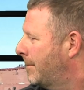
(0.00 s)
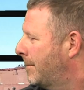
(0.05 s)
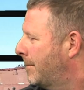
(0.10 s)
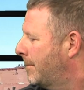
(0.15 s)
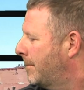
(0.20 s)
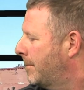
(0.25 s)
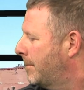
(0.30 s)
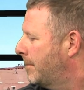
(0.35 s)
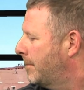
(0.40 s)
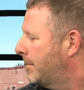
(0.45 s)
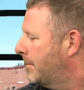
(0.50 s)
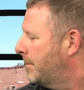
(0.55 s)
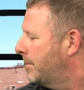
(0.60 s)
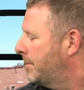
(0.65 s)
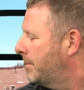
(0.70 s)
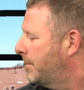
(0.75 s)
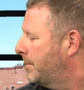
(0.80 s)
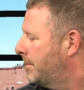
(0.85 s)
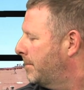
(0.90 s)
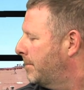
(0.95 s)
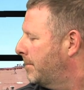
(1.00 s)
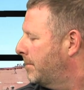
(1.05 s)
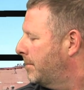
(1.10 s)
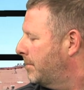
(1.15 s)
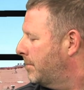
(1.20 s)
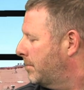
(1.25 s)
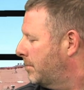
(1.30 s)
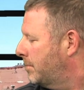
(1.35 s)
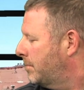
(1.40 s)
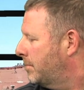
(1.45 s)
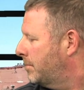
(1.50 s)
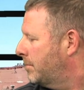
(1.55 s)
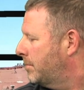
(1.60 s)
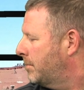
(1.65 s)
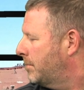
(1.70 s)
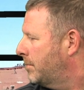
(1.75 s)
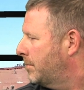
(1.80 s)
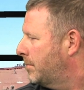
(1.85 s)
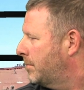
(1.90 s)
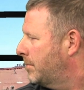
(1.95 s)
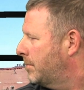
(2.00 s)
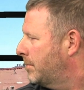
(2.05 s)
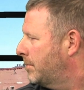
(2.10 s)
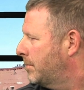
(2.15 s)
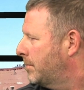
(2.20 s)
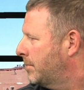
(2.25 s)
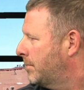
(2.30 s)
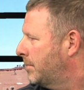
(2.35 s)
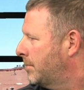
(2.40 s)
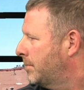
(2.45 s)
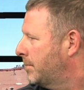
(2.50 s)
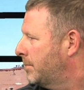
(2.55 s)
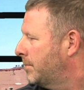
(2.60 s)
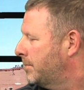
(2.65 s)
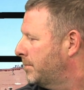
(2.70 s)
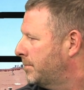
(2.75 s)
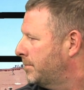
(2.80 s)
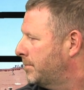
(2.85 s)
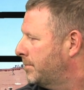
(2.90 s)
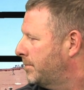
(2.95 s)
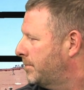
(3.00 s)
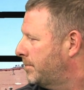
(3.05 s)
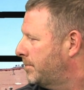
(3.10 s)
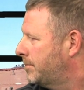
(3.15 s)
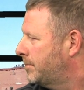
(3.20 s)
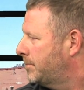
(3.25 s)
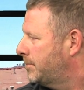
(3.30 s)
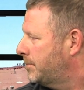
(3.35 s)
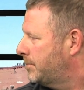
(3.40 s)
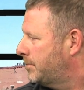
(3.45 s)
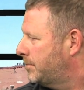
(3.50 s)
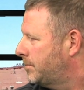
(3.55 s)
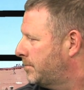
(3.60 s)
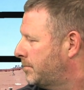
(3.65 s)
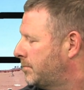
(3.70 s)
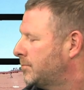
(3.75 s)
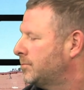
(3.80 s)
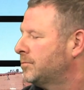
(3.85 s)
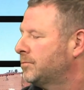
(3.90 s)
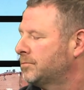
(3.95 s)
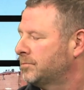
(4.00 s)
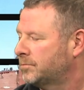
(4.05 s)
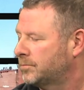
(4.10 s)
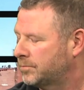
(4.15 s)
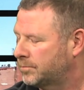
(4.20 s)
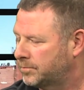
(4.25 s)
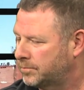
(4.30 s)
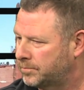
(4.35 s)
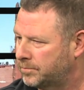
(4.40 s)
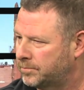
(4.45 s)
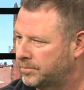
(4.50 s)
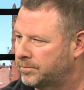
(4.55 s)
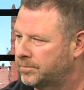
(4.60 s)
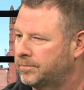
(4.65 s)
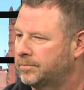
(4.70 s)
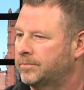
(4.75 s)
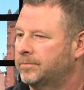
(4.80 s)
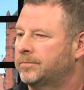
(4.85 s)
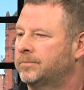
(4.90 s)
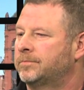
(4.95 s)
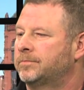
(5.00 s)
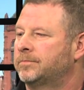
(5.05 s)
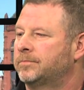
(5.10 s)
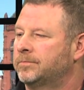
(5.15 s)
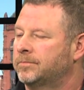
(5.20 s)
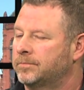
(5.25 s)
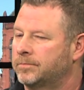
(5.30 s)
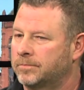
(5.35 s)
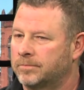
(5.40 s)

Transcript: The person shown says nothing.